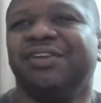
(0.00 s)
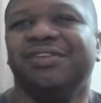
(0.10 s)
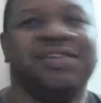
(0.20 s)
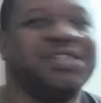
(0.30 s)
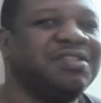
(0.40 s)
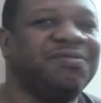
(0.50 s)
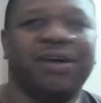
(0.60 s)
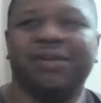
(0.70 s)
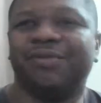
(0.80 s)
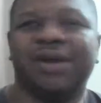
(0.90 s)
You could just
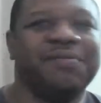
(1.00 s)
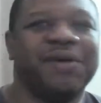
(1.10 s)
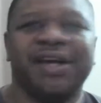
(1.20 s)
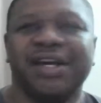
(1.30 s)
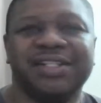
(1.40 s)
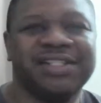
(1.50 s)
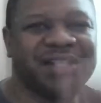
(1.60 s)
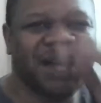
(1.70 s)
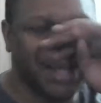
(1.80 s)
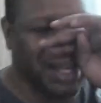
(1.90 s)
follow right behind this
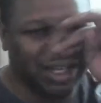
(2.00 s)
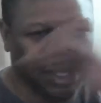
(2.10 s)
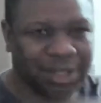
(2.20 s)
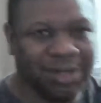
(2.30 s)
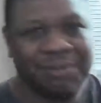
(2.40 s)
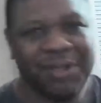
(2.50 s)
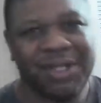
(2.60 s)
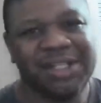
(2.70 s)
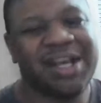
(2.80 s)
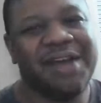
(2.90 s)
line
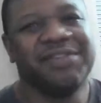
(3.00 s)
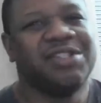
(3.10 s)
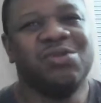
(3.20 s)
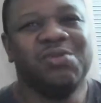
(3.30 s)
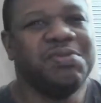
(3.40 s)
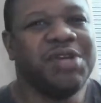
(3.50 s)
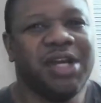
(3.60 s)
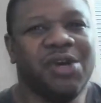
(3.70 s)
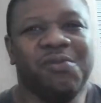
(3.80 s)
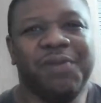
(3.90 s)
because having Superman
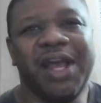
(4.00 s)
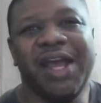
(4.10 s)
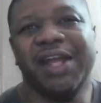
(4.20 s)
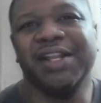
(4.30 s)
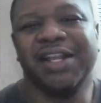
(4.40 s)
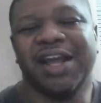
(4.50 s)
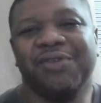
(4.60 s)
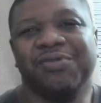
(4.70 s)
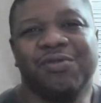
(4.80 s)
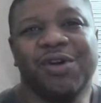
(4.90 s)
go bad
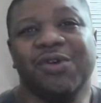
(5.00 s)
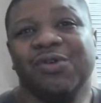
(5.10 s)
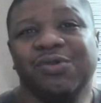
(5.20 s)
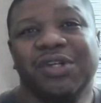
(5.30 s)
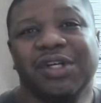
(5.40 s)
down the road,